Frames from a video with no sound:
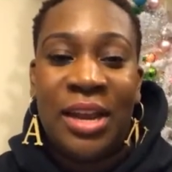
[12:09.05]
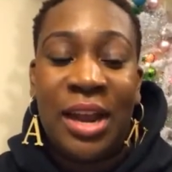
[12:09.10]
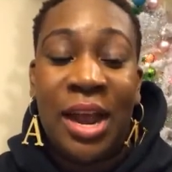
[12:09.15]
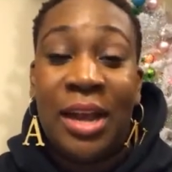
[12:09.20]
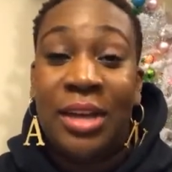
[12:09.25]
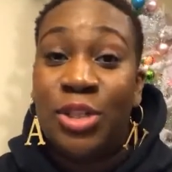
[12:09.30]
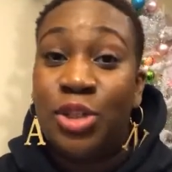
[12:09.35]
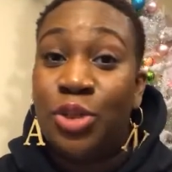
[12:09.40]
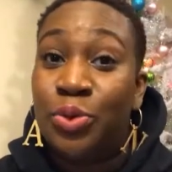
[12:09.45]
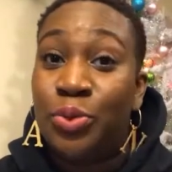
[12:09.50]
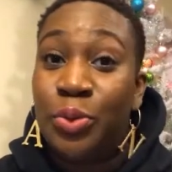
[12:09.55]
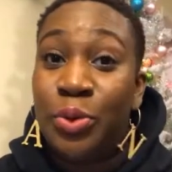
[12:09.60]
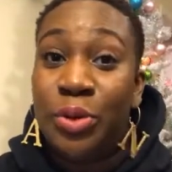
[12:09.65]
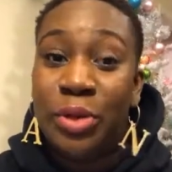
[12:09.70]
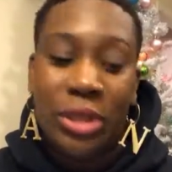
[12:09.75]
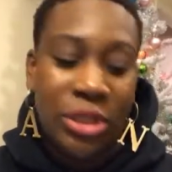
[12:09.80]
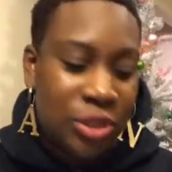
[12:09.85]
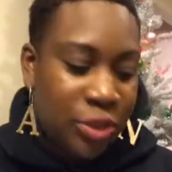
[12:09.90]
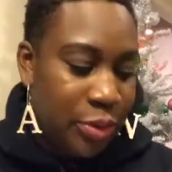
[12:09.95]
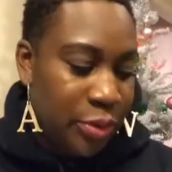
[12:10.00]
And I
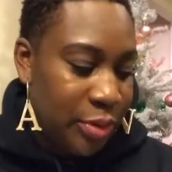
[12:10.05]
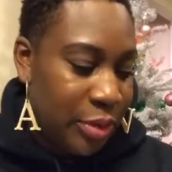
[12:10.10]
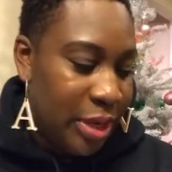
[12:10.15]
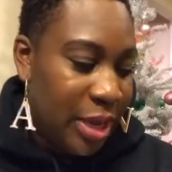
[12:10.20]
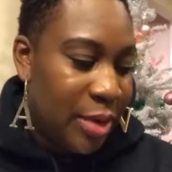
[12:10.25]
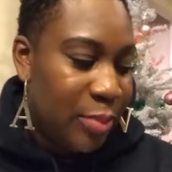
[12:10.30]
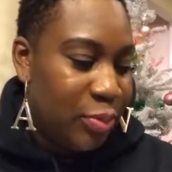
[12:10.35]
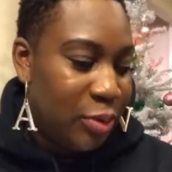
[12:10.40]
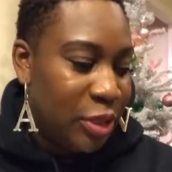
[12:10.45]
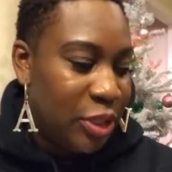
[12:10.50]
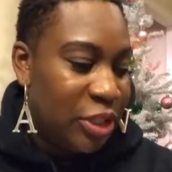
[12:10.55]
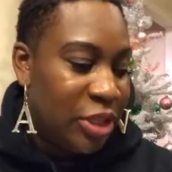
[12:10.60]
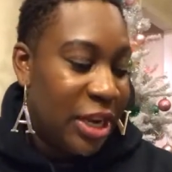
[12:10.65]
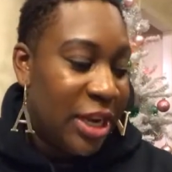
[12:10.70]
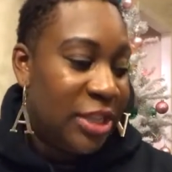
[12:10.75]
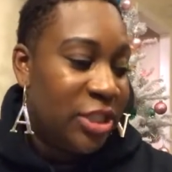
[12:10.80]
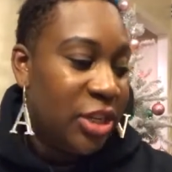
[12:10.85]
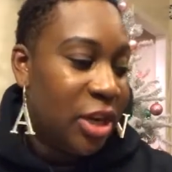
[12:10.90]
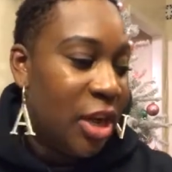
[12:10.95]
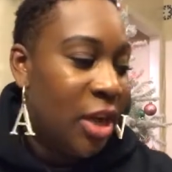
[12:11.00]
truly, truly
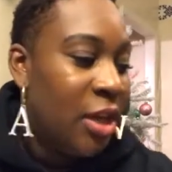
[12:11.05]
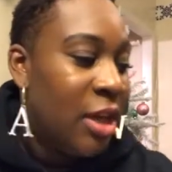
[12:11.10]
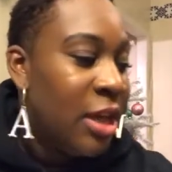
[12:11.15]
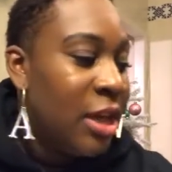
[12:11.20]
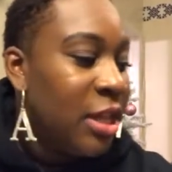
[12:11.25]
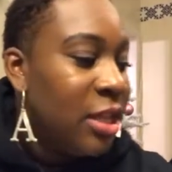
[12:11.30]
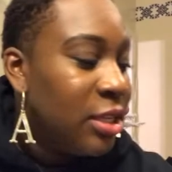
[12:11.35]
appreciate y'all.